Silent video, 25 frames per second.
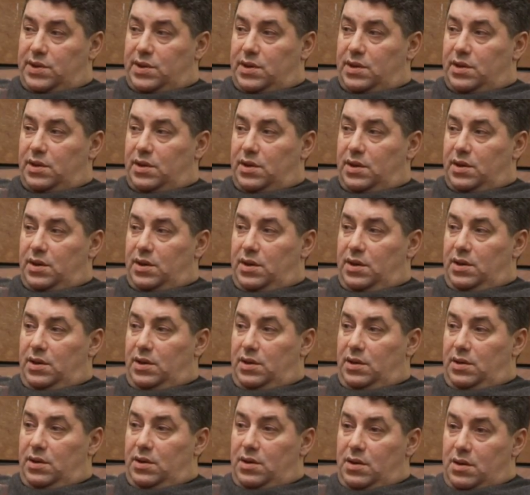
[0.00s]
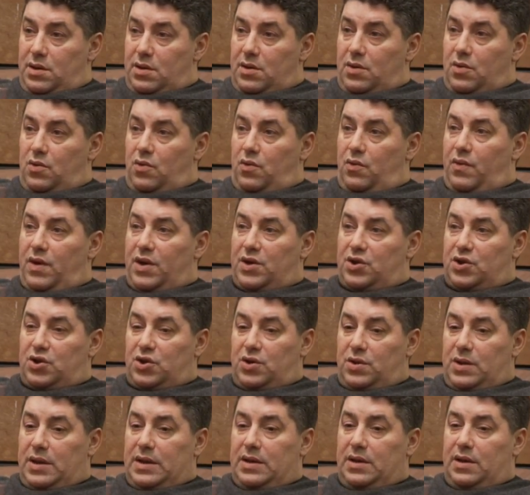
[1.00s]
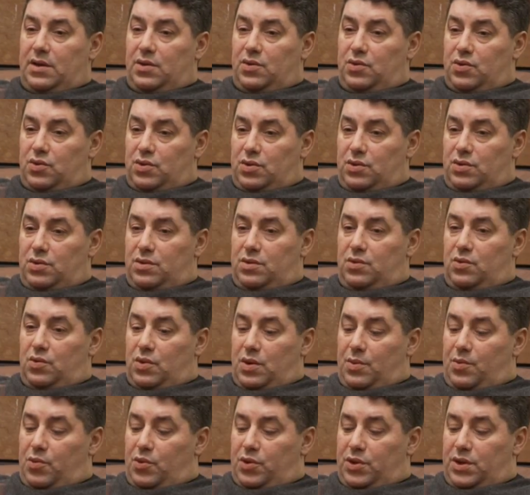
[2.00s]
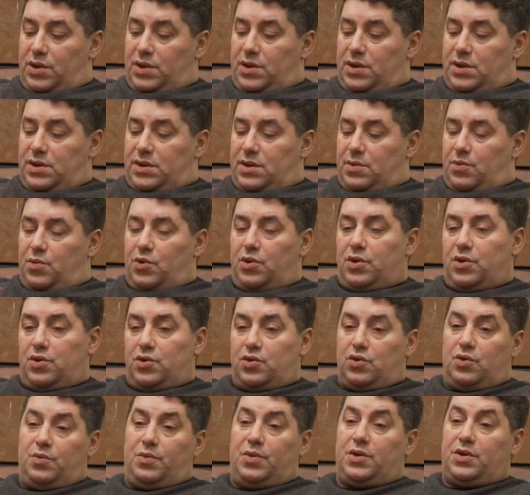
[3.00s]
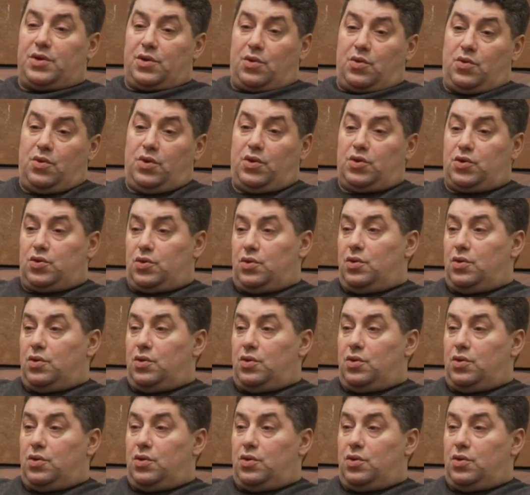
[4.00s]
That's why you have to meet certain experts in your life, helping you to know these facts.